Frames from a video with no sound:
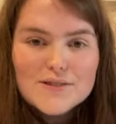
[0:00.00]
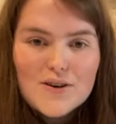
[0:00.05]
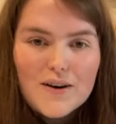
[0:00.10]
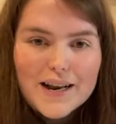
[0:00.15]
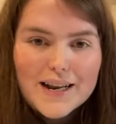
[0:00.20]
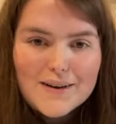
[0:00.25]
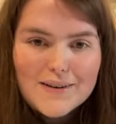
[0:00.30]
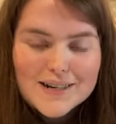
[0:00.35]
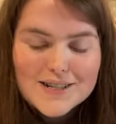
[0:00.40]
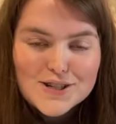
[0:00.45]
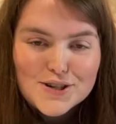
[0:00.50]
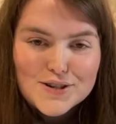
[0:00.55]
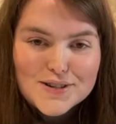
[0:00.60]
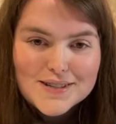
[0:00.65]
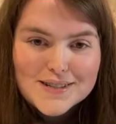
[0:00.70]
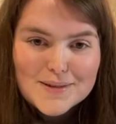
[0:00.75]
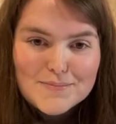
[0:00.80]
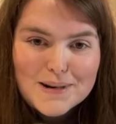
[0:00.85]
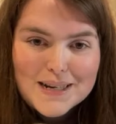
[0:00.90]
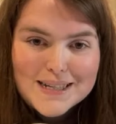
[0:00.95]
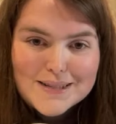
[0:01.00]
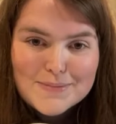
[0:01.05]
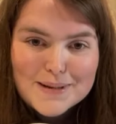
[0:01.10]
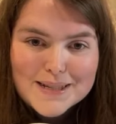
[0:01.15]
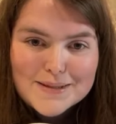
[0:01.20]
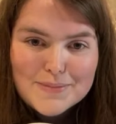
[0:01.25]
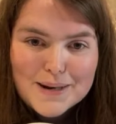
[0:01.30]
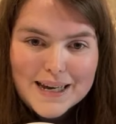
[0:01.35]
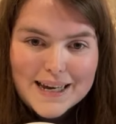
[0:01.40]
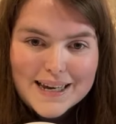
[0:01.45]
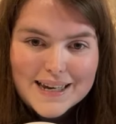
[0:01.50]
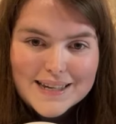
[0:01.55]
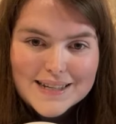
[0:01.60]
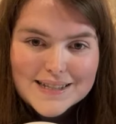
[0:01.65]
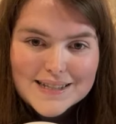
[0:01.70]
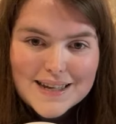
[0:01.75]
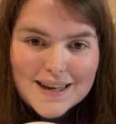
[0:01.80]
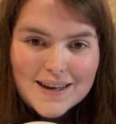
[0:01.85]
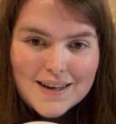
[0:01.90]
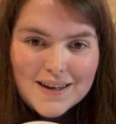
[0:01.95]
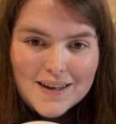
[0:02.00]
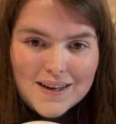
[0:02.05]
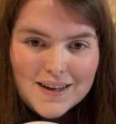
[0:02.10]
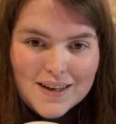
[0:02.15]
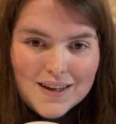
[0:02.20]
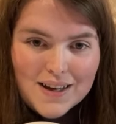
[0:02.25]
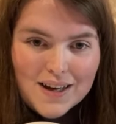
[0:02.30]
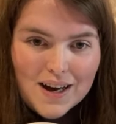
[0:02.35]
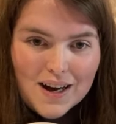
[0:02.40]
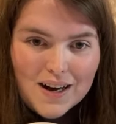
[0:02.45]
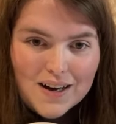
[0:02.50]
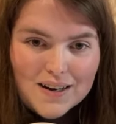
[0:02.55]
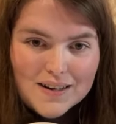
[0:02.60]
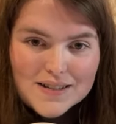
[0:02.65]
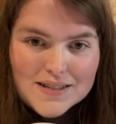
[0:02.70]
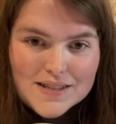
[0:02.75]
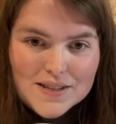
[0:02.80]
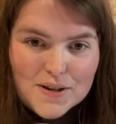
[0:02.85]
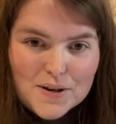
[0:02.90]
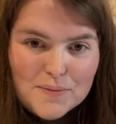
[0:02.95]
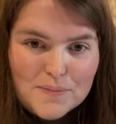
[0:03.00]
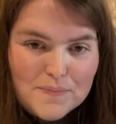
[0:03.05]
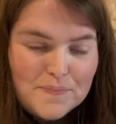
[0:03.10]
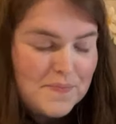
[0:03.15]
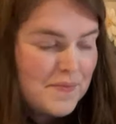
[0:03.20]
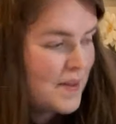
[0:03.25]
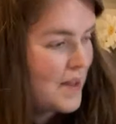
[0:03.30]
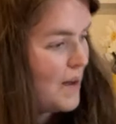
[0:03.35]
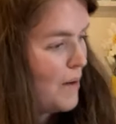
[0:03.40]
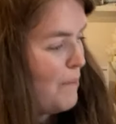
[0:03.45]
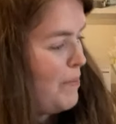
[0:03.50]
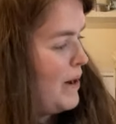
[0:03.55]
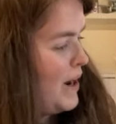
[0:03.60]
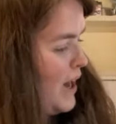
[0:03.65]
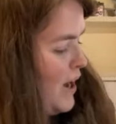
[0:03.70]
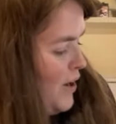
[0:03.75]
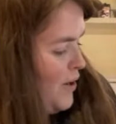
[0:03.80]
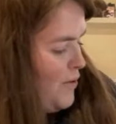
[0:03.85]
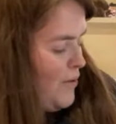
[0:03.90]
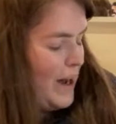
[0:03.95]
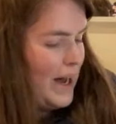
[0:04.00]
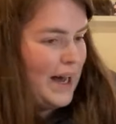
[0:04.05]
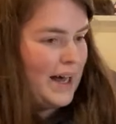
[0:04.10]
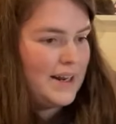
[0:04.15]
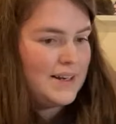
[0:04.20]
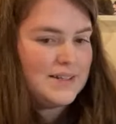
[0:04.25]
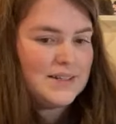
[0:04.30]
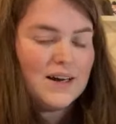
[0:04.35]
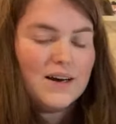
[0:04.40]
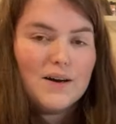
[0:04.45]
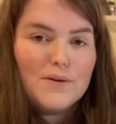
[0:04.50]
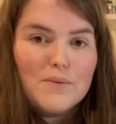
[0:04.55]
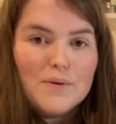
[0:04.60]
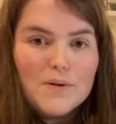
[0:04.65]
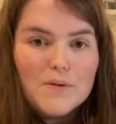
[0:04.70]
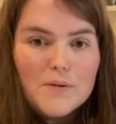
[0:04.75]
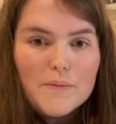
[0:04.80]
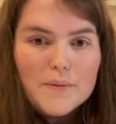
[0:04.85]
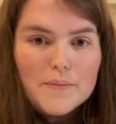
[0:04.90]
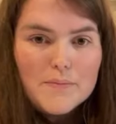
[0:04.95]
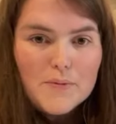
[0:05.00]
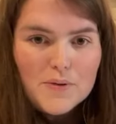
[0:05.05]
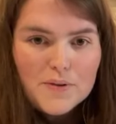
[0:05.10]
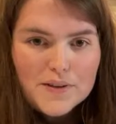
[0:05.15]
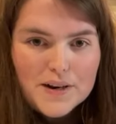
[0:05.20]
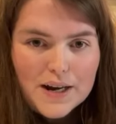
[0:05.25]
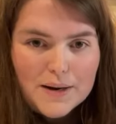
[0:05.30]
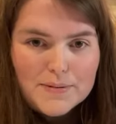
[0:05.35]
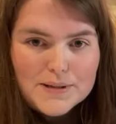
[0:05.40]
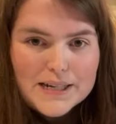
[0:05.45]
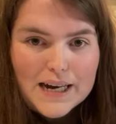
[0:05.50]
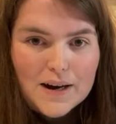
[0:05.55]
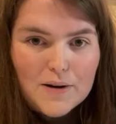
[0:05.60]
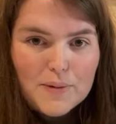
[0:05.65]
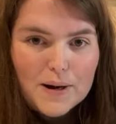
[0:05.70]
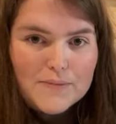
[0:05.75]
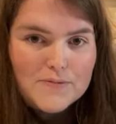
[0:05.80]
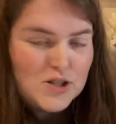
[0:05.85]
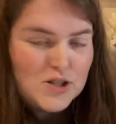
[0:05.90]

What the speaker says: got any questions, please ask them below and I will be more than happy to help. I'm